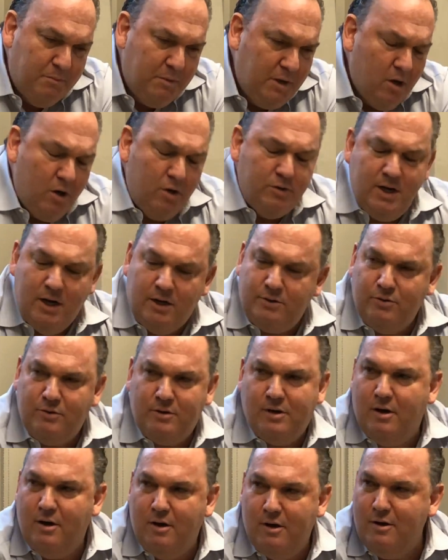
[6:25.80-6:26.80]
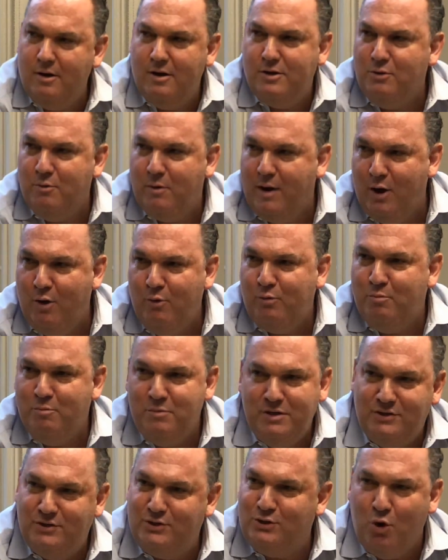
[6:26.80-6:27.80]
said to me, "Oh, Dr. Cahana, you helped
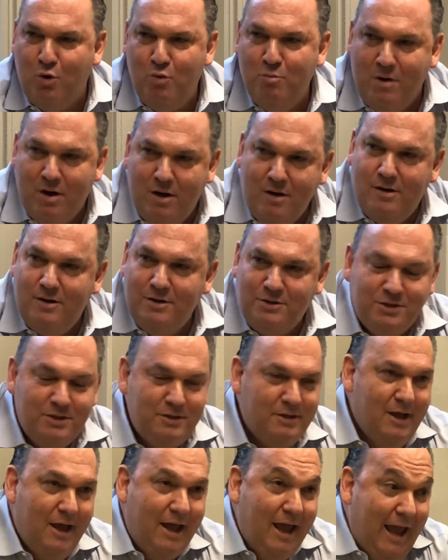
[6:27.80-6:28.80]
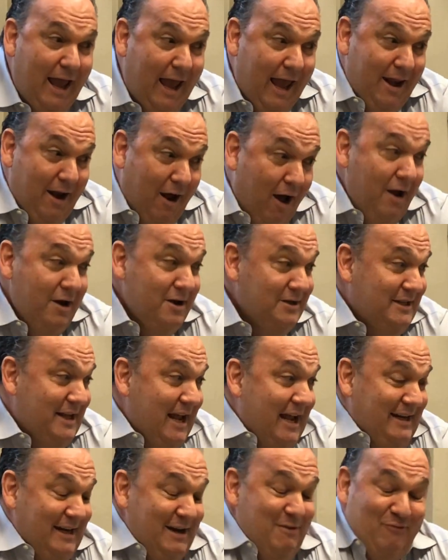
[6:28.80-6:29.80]
me so much." And
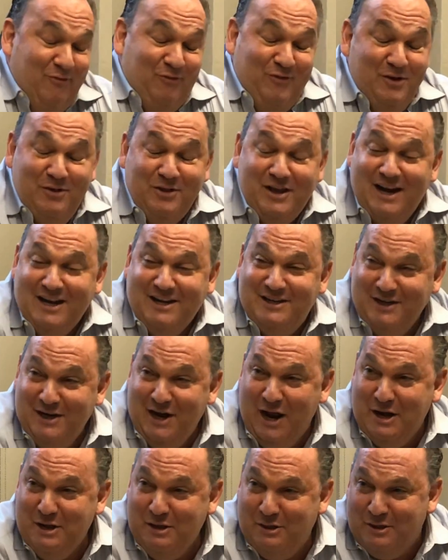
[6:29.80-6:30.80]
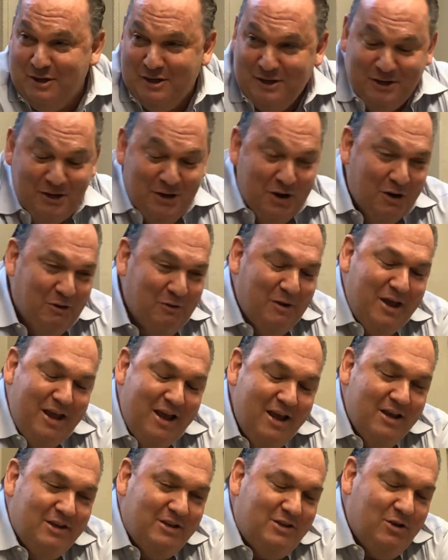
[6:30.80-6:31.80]
honestly, I didn't feel that I did anything,
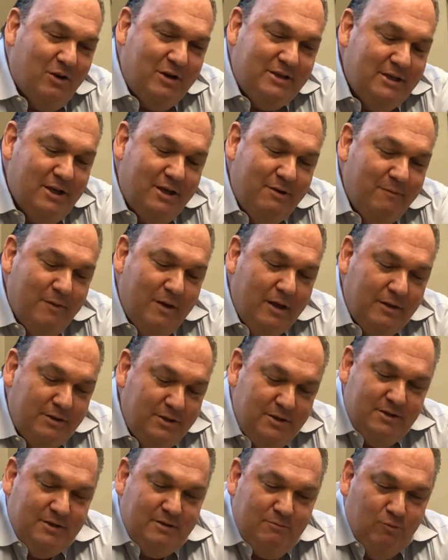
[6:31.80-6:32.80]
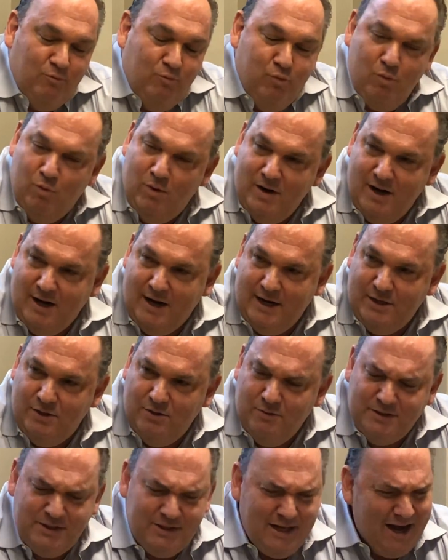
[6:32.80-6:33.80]
So I said, "Just what did I
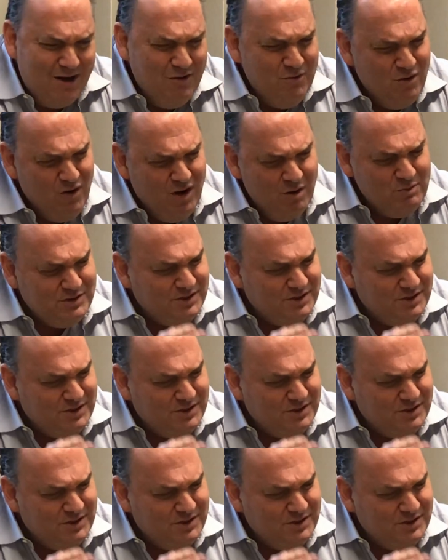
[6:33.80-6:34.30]
do?" I said, "I don't know.